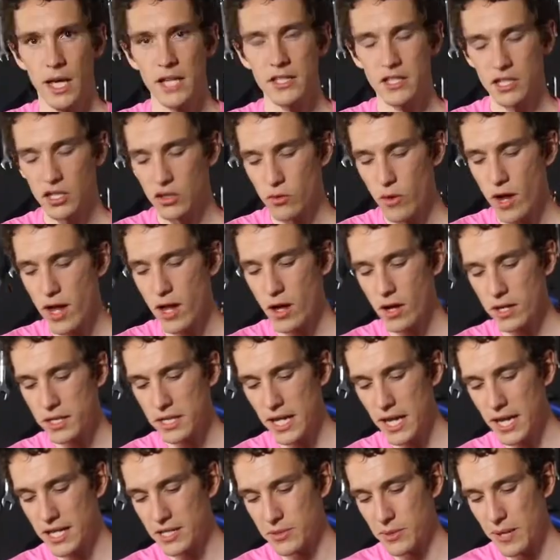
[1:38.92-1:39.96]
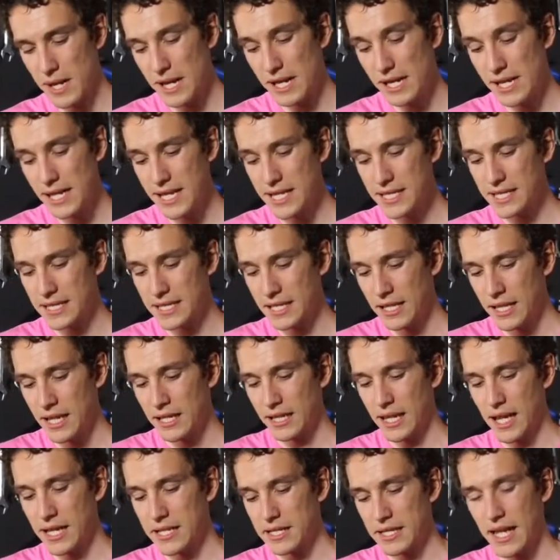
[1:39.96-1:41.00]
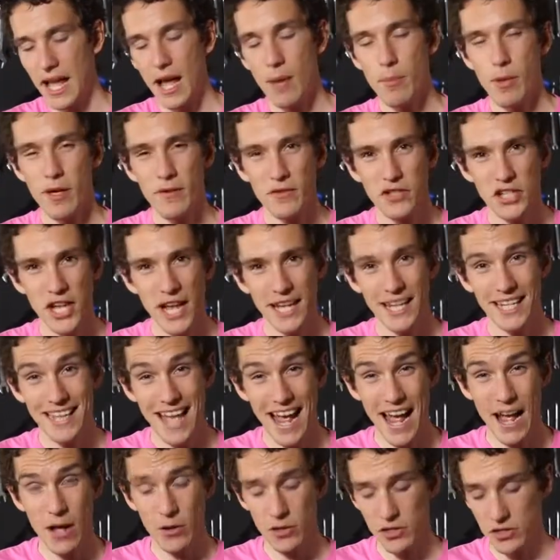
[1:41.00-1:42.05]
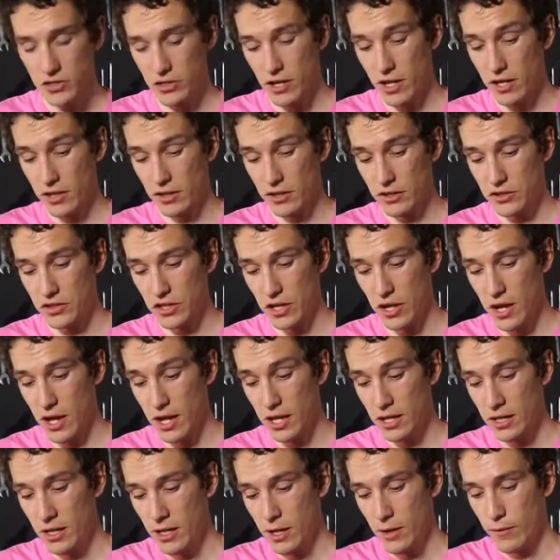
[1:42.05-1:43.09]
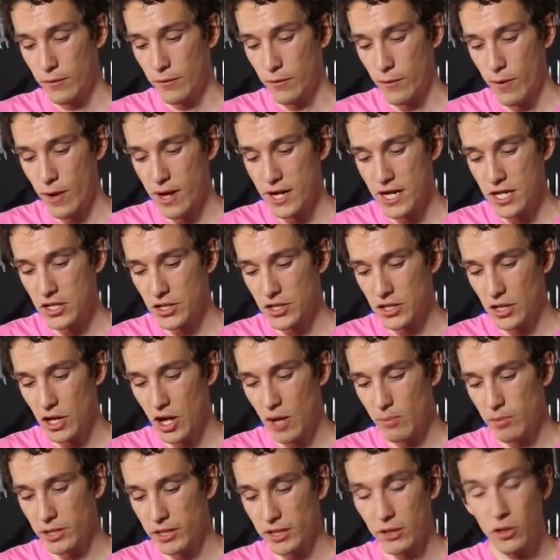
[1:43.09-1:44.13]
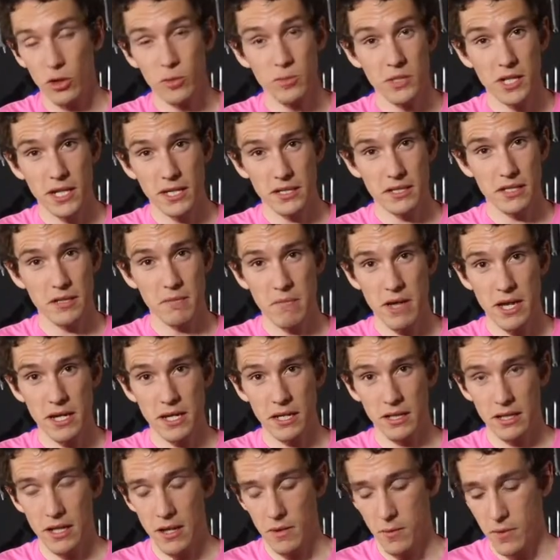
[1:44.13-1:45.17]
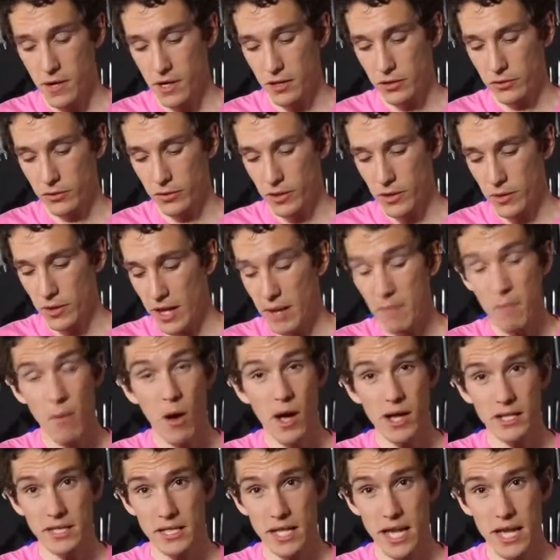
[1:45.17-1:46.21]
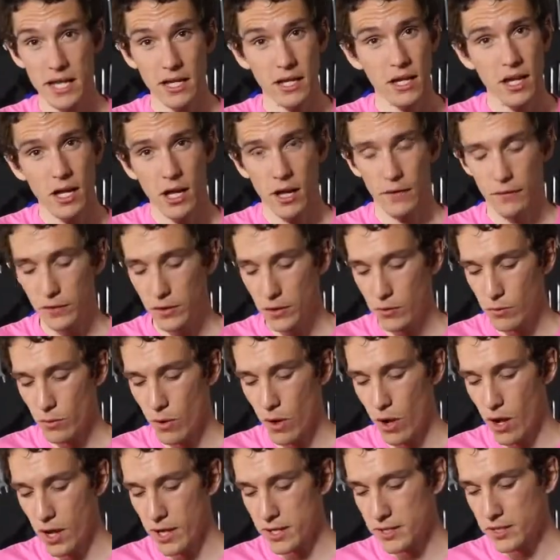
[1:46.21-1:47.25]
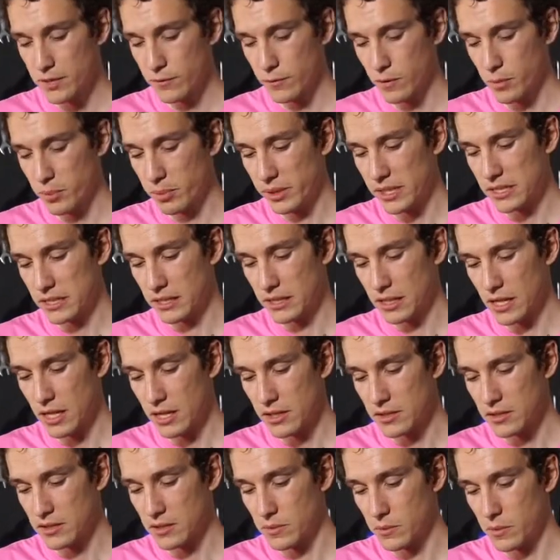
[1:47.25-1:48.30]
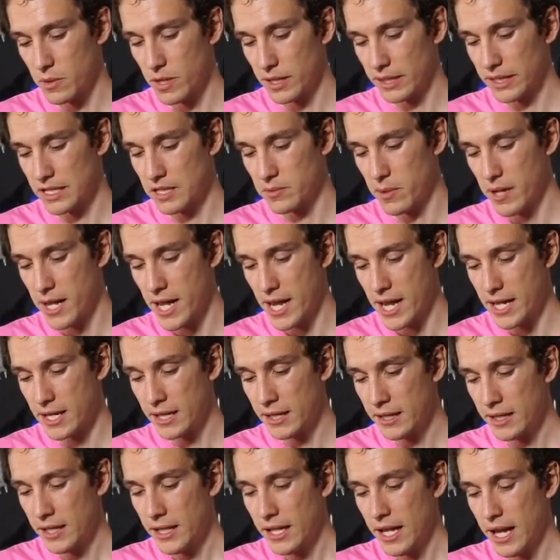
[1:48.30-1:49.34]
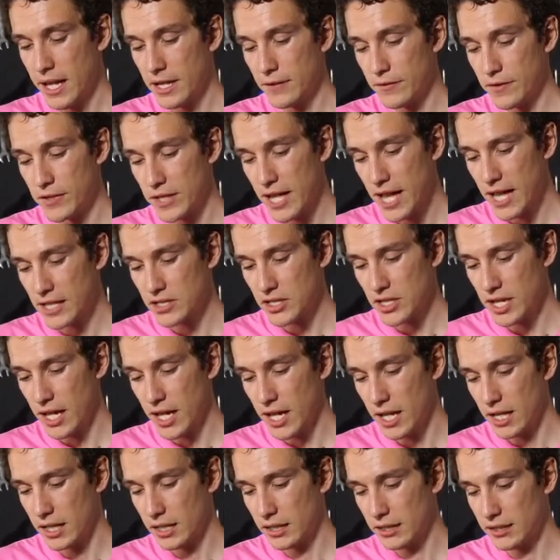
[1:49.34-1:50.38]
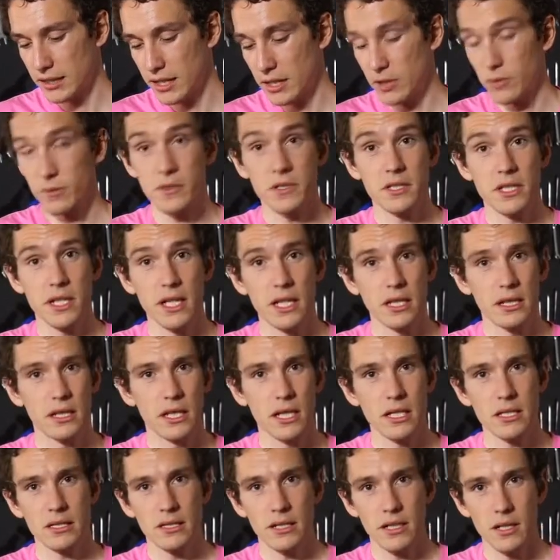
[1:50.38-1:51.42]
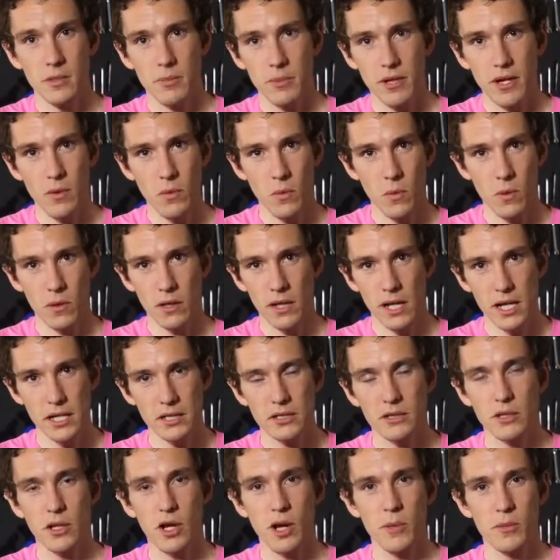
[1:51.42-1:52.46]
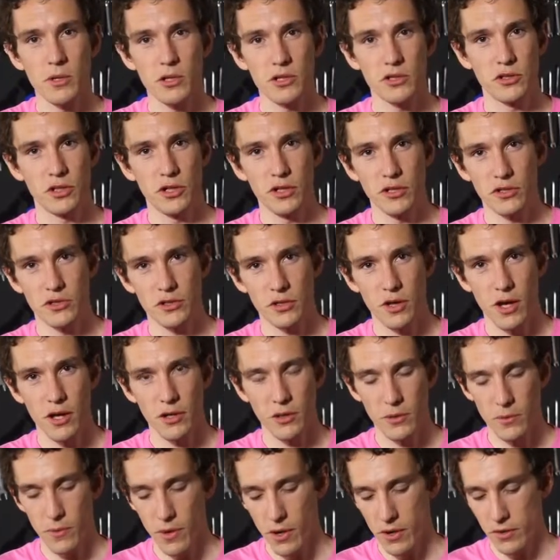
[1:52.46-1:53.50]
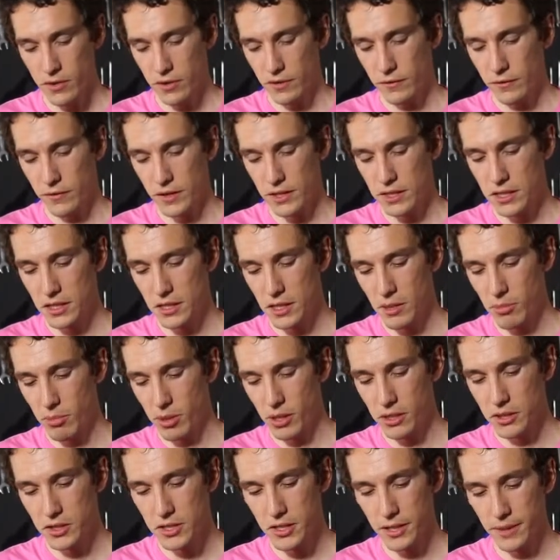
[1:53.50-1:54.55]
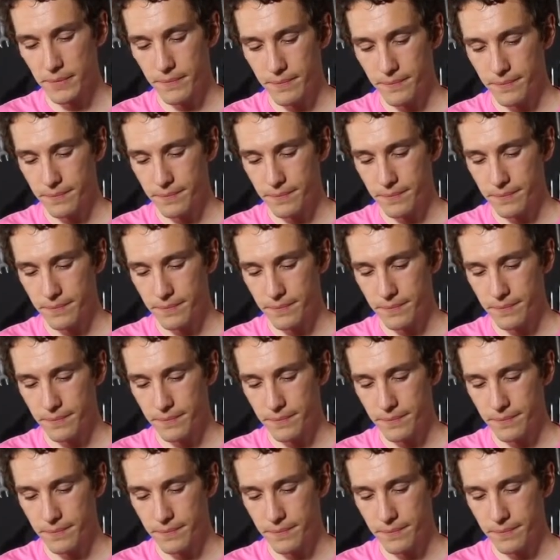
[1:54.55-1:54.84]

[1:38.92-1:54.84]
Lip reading: It's a great idea to at least get into the habit of checking the outside of the tyre for any sharp looking objects that are making their way through. It might take a few rides for a piece of glass to work its way in, and if you catch it, then obviously that's going to be one less time that you're stood at the side of the road fixing your puncture.